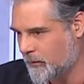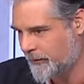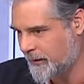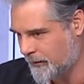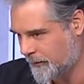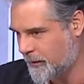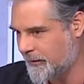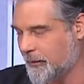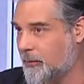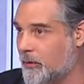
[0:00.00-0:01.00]
all seen the
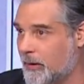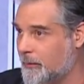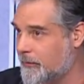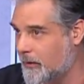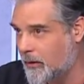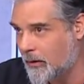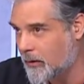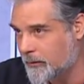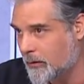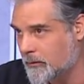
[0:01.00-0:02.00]
forensic programs
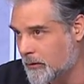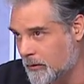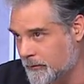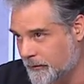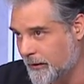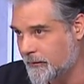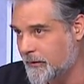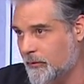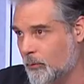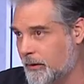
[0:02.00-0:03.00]
on
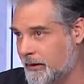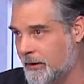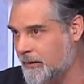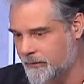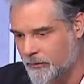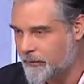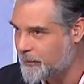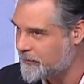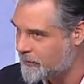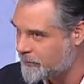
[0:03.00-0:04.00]
television where they use
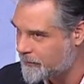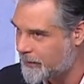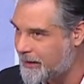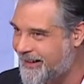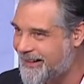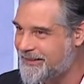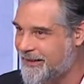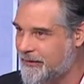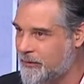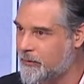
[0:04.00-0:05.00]
special, very
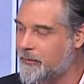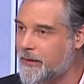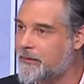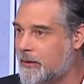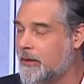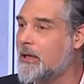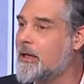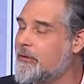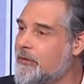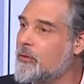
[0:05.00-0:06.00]
high-tech tools. In fact, there are
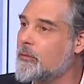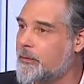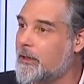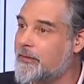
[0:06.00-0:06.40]
2 very